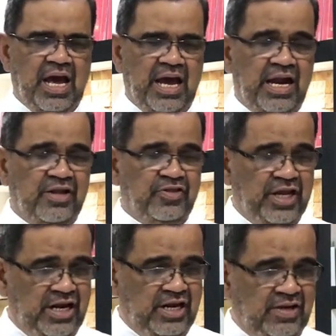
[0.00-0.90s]
And
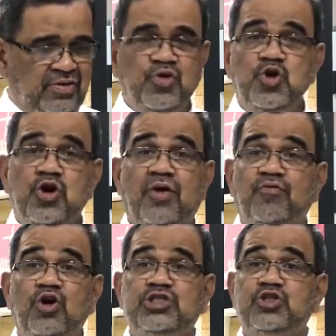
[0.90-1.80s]
then you have
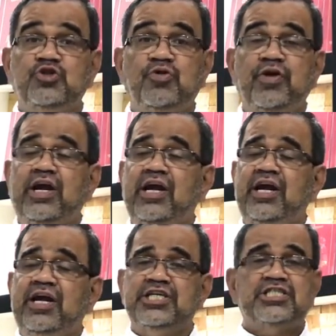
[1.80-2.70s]
also the
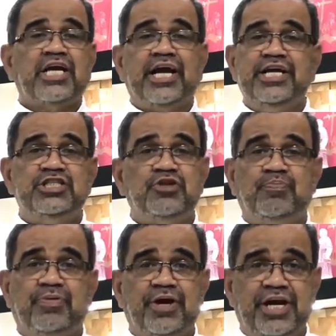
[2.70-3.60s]
various kinds
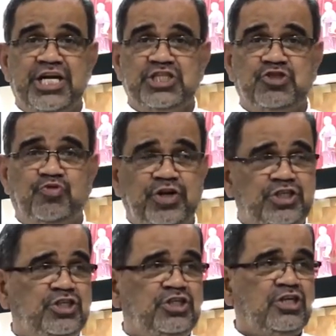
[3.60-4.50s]
of prayers,
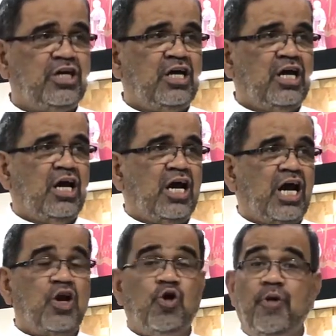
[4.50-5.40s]
which
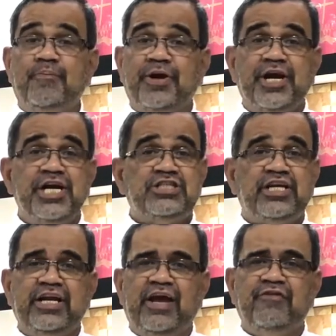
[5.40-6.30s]
are all prayers
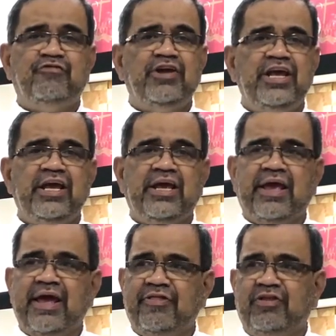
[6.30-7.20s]
that every
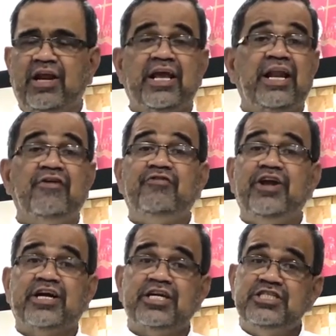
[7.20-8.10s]
Catholic and
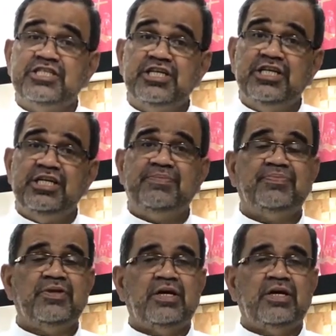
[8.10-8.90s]
every Christian